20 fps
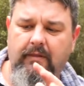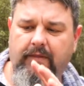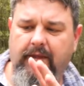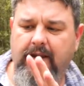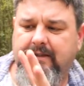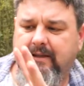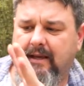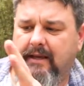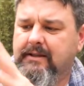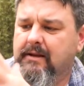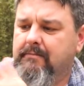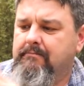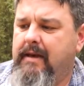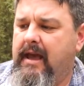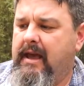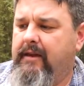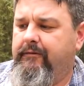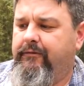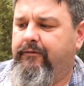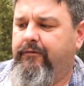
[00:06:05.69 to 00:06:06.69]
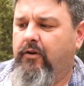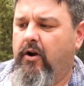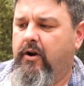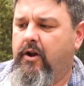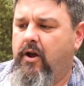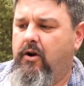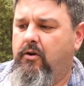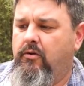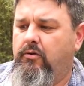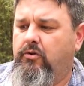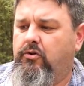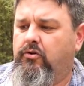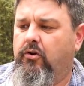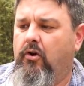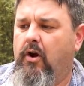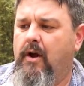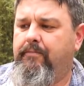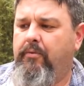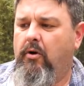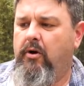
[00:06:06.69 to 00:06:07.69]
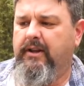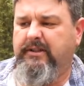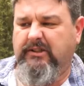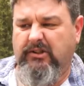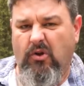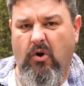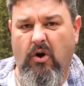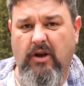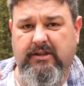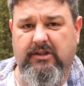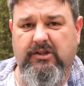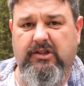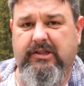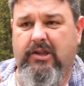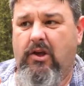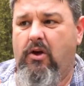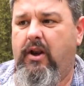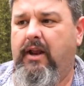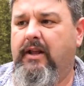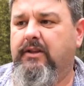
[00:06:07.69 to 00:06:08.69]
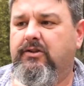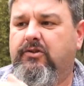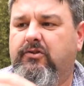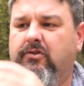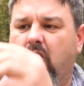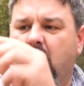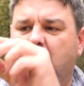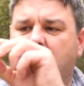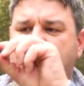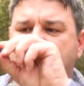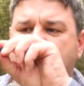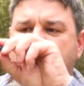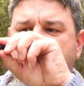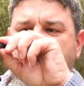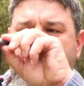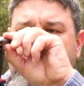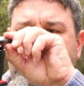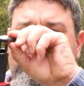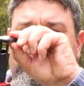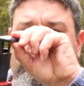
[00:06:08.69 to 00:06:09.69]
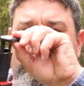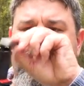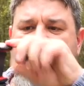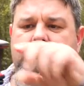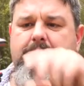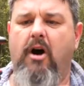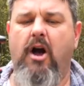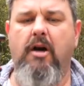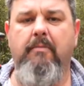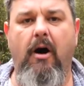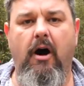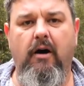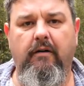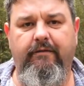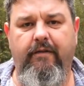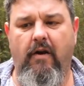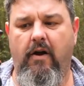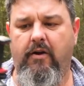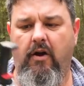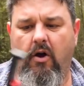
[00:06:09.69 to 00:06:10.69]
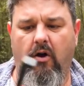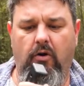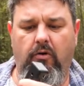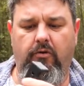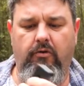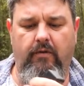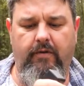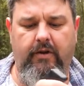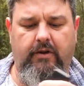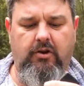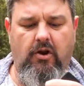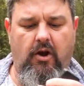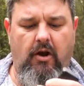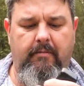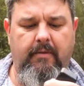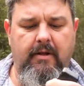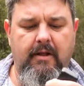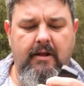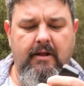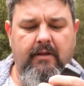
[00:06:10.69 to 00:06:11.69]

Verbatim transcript: This is a Manfrotto tripod. It's nice and sturdy and strong, and it's got a mobile phone holder on the top.